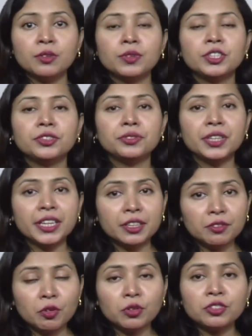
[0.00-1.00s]
which
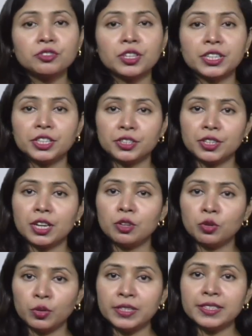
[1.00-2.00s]
reinforce traditional
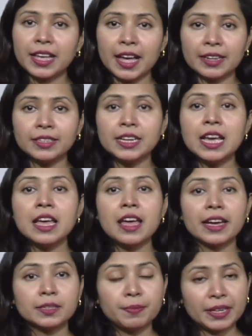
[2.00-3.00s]
roles and
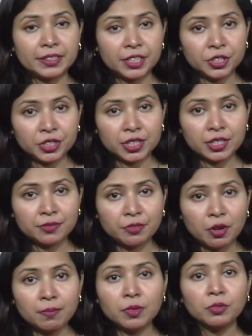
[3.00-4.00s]
expectations
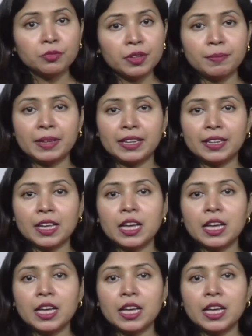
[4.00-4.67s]
from women.